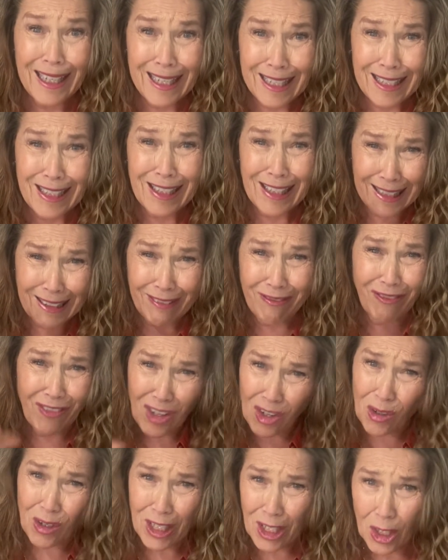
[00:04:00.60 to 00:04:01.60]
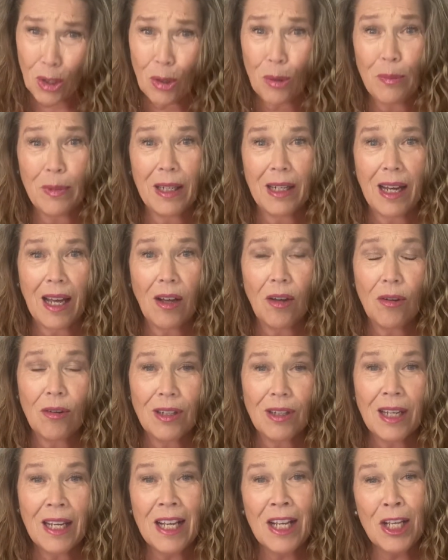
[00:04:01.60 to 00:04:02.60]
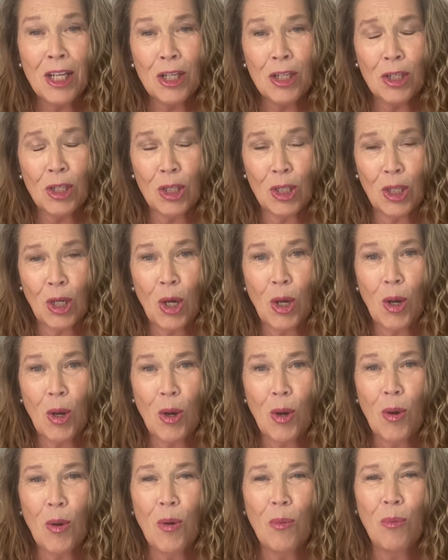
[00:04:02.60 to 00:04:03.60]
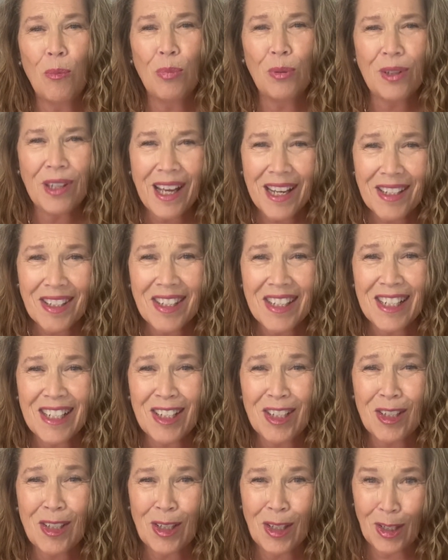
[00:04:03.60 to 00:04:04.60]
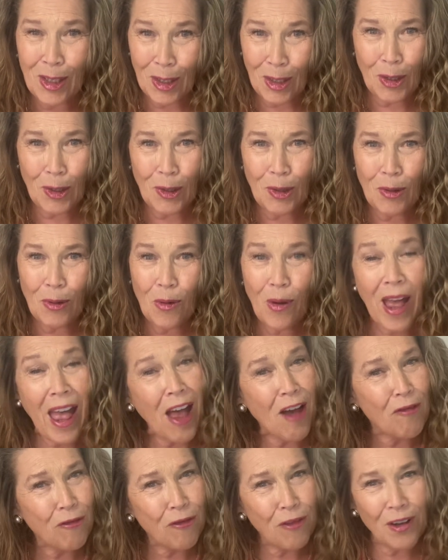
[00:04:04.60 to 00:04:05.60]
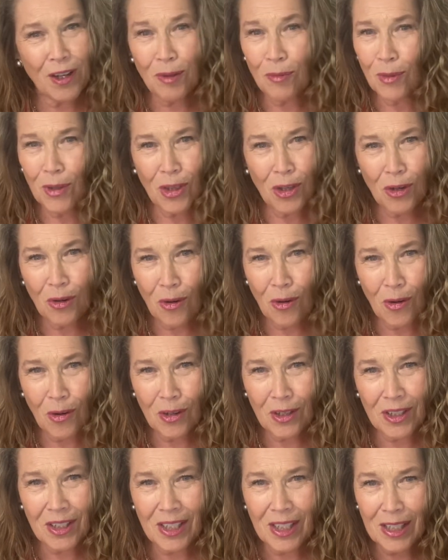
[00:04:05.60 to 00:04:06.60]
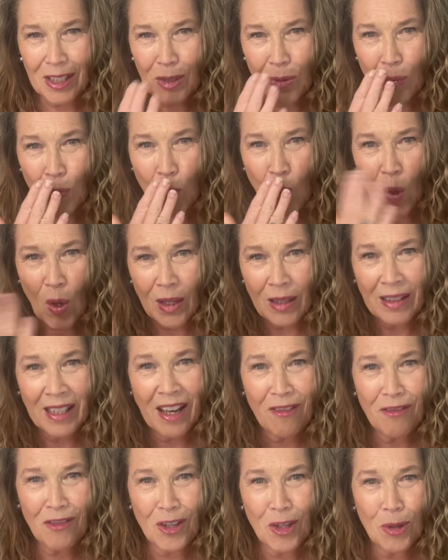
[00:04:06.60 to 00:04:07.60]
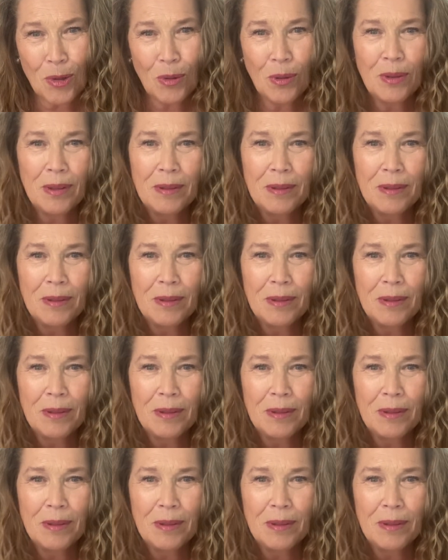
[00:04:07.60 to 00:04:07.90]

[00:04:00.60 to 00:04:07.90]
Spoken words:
it's very humid out. So blessings to you. Have fun with your horses. Love you.